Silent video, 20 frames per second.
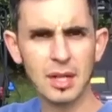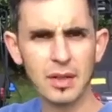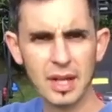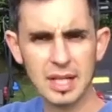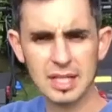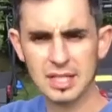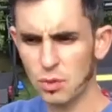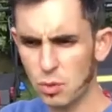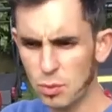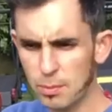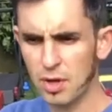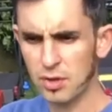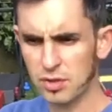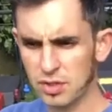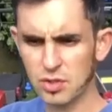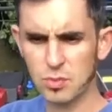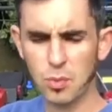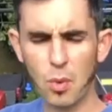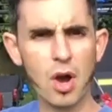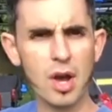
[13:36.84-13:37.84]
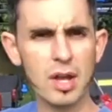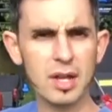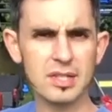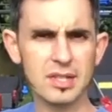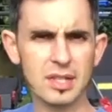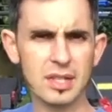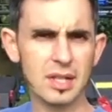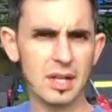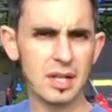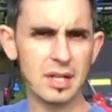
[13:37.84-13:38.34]
That's almost as wide
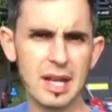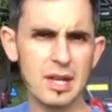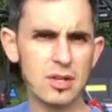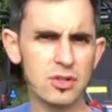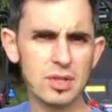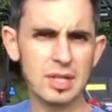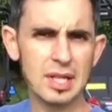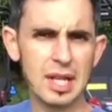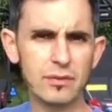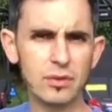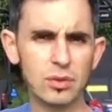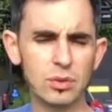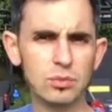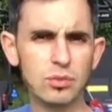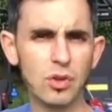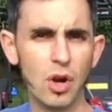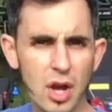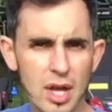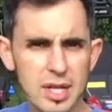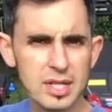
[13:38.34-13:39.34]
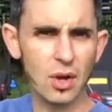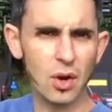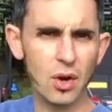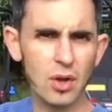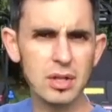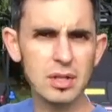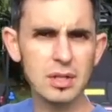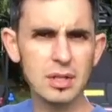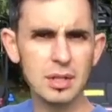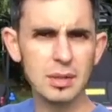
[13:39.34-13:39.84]
as an entry-level
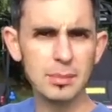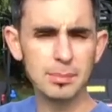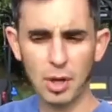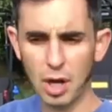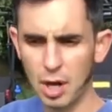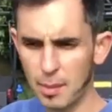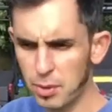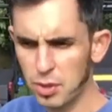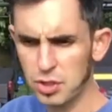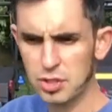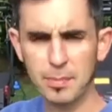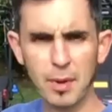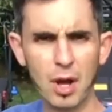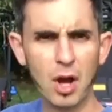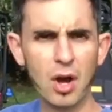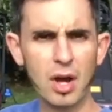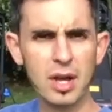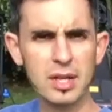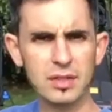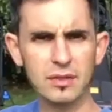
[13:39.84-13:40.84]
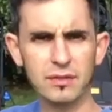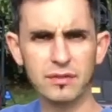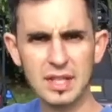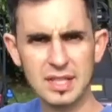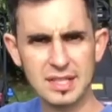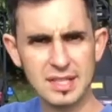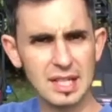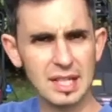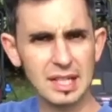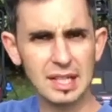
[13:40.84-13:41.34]
ride-on, but a push behind that
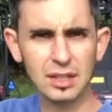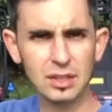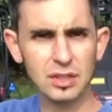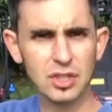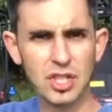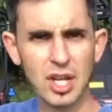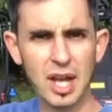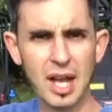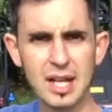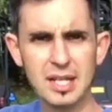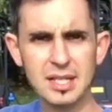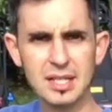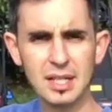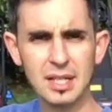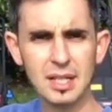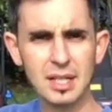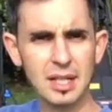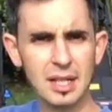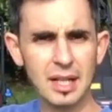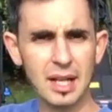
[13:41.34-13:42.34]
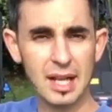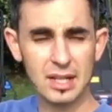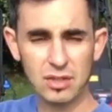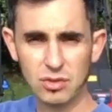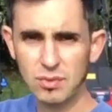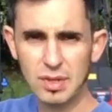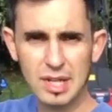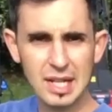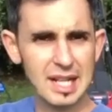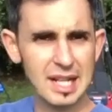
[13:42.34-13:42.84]
fits in a little shed.
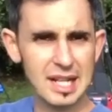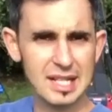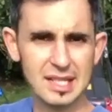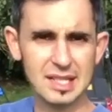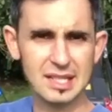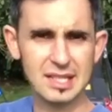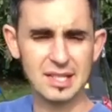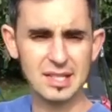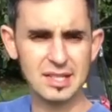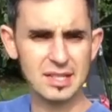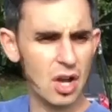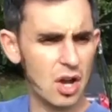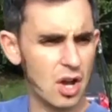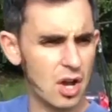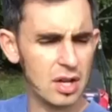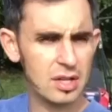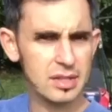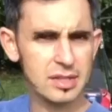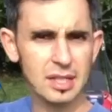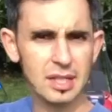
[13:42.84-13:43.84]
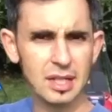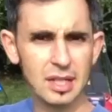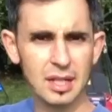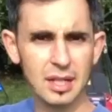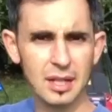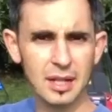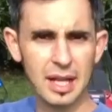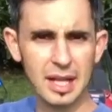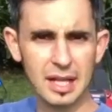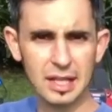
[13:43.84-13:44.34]
It's really easy to start.
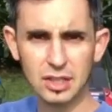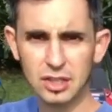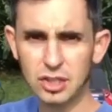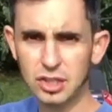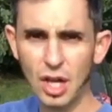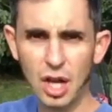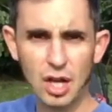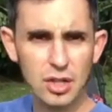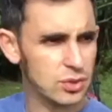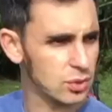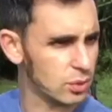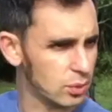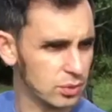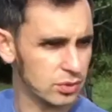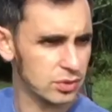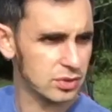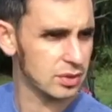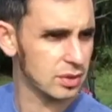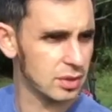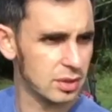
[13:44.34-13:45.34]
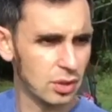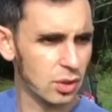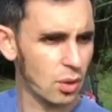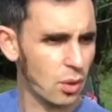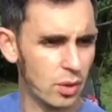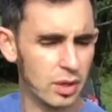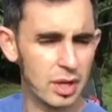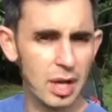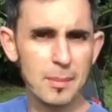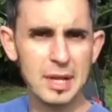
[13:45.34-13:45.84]
It guzzles
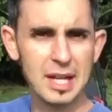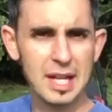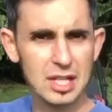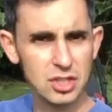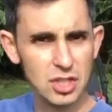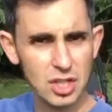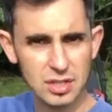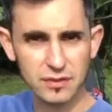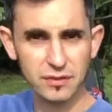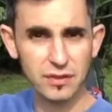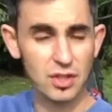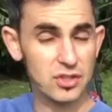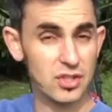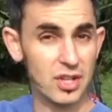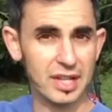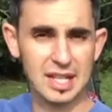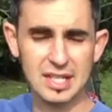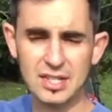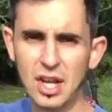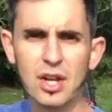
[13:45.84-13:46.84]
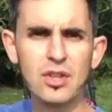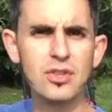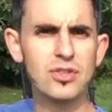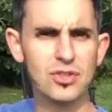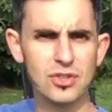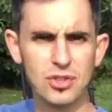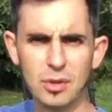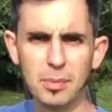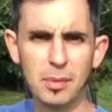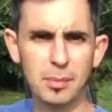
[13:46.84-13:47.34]
lawn. I mean, it just feels like it's
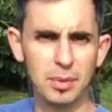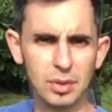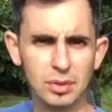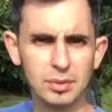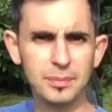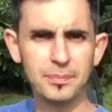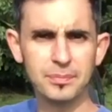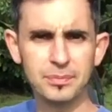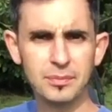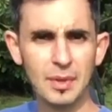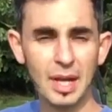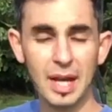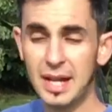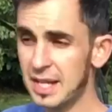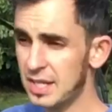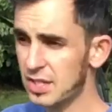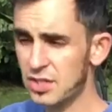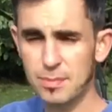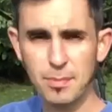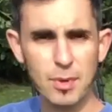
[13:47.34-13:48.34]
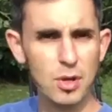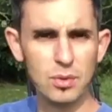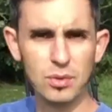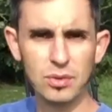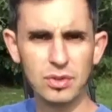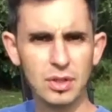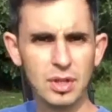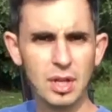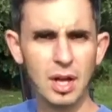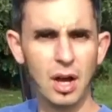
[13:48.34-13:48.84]
unstoppable, and it's
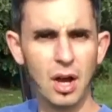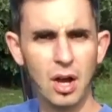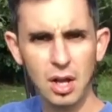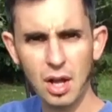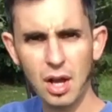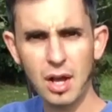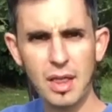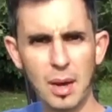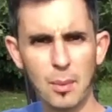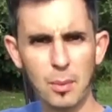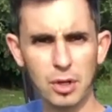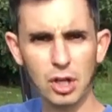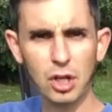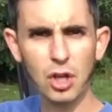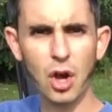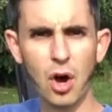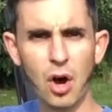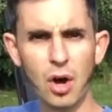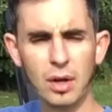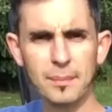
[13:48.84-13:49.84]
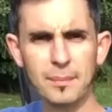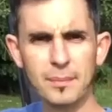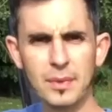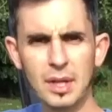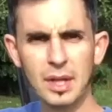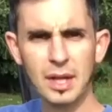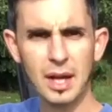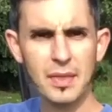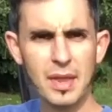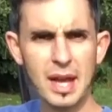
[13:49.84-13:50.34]
smooth. I like that one a lot,
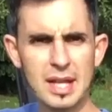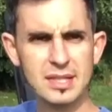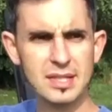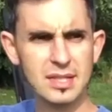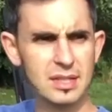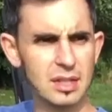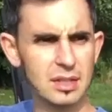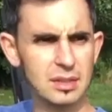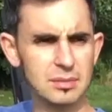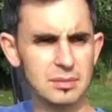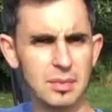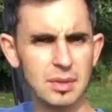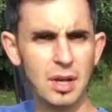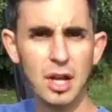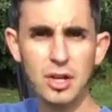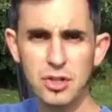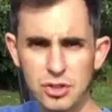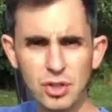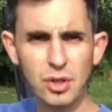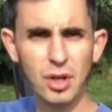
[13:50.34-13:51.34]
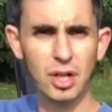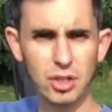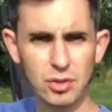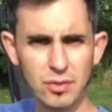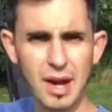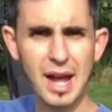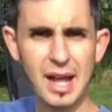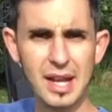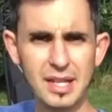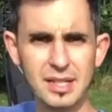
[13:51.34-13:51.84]
and that's under
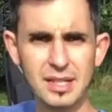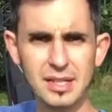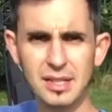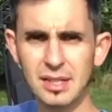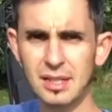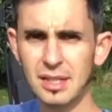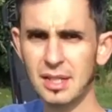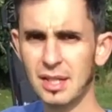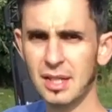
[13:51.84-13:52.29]
£1,000.